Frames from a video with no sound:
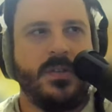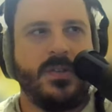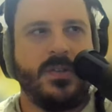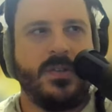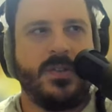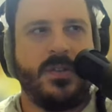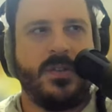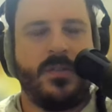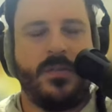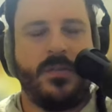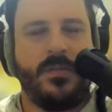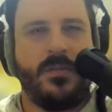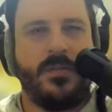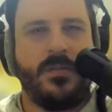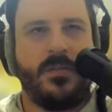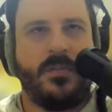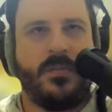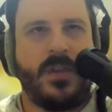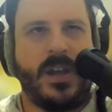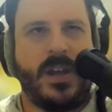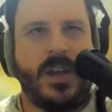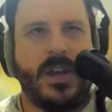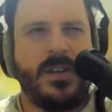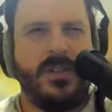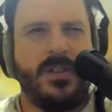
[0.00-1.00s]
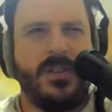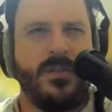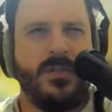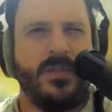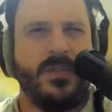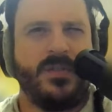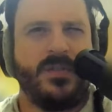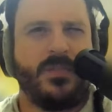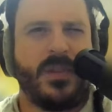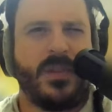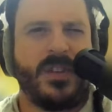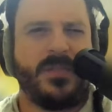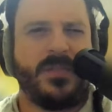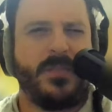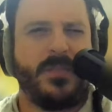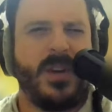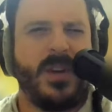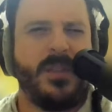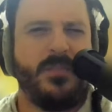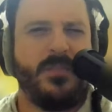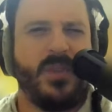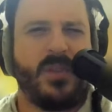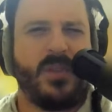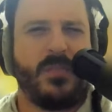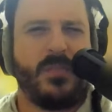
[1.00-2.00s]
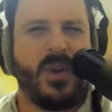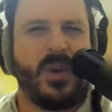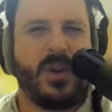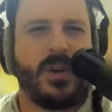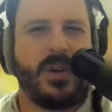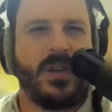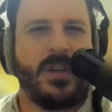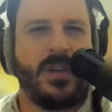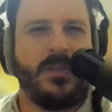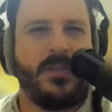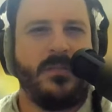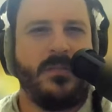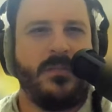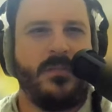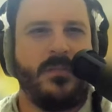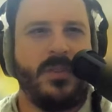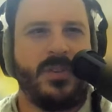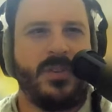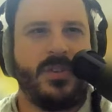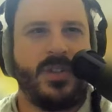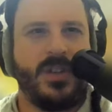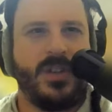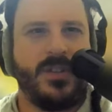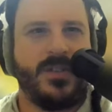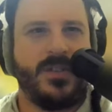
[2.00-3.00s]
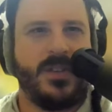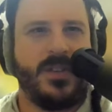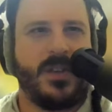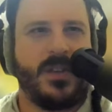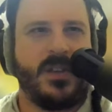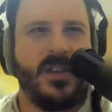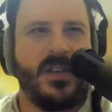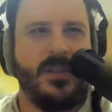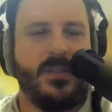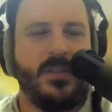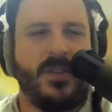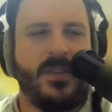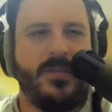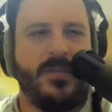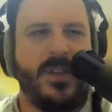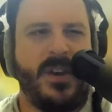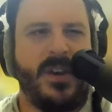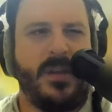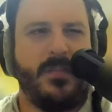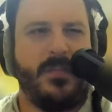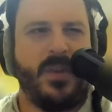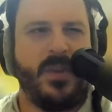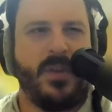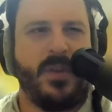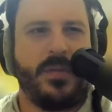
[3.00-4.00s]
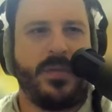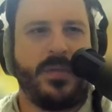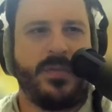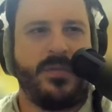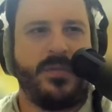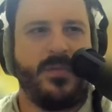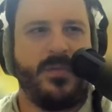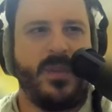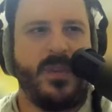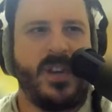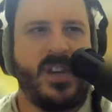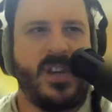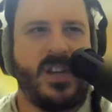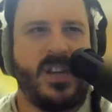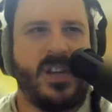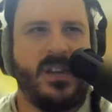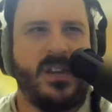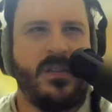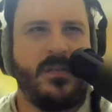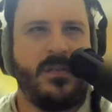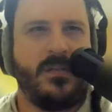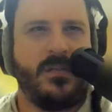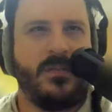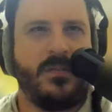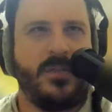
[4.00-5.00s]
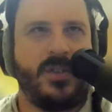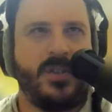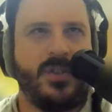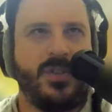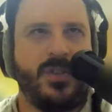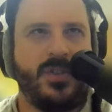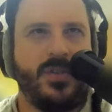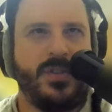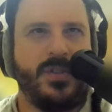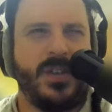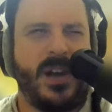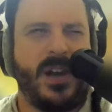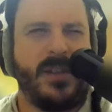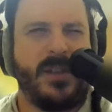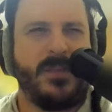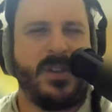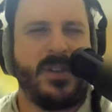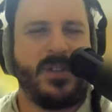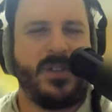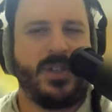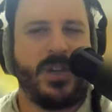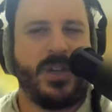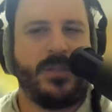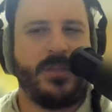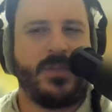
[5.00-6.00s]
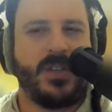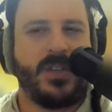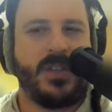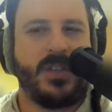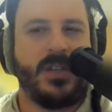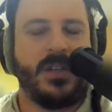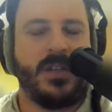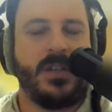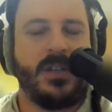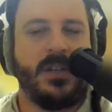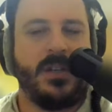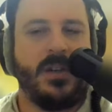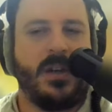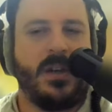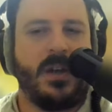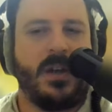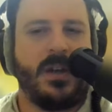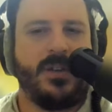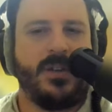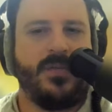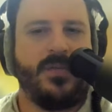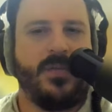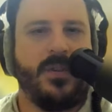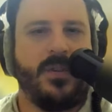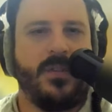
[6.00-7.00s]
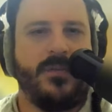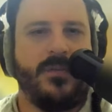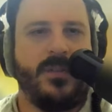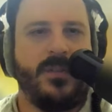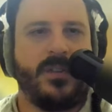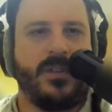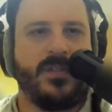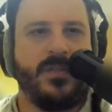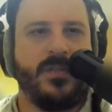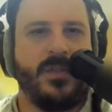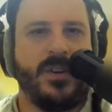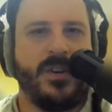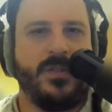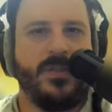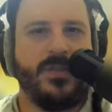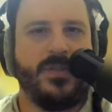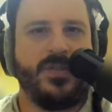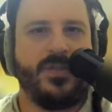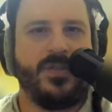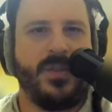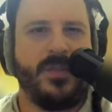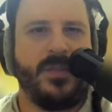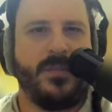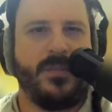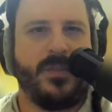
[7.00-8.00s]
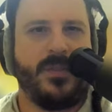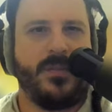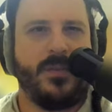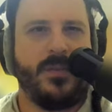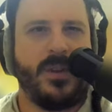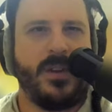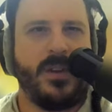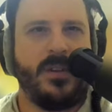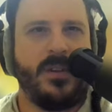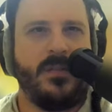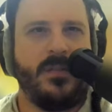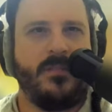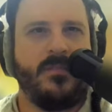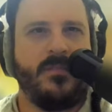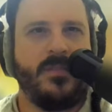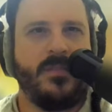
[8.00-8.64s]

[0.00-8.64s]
So what I can do is press my bookmark key, which is the key above the number 3, which is your diamond shaped key on your Victor Reader Stream 3.